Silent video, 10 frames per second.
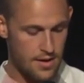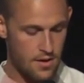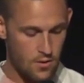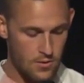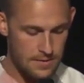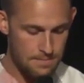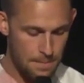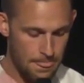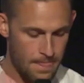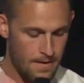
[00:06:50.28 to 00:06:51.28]
know. And
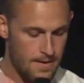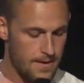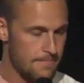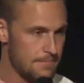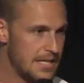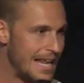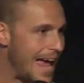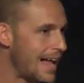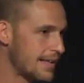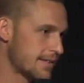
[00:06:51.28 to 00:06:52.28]
um,
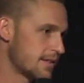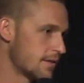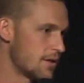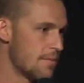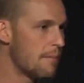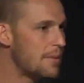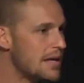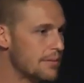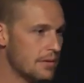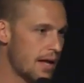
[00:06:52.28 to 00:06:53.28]
today I like to learn about
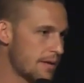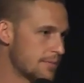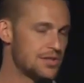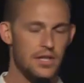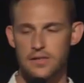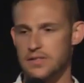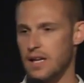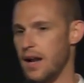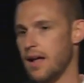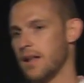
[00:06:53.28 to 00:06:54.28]
people. Like Michelle
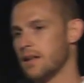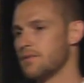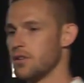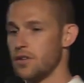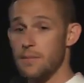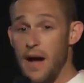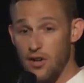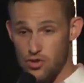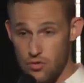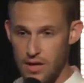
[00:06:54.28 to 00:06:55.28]
said, I, I love to learn
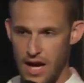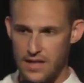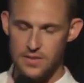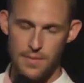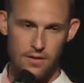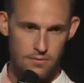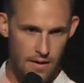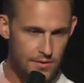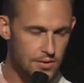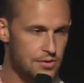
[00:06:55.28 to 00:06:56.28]
about you guys, about
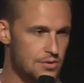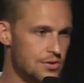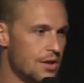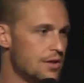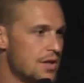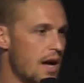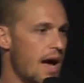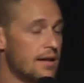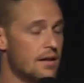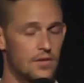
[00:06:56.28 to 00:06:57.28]
Revolution Church. I,
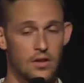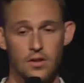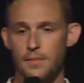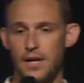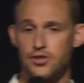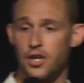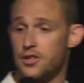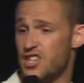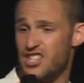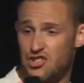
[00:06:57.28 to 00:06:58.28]
I love to learn about
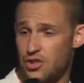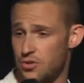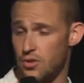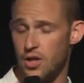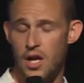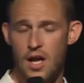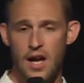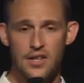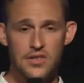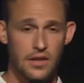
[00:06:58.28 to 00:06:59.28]
church in general.
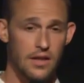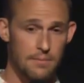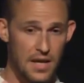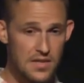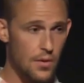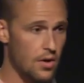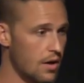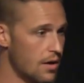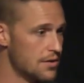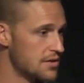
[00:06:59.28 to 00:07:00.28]
I used to collect baseball
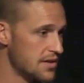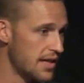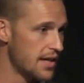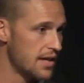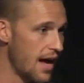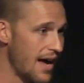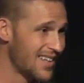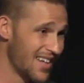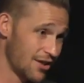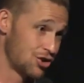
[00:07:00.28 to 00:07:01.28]
cards as a kid. I
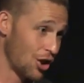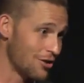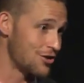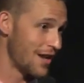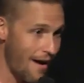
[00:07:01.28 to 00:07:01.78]
collect church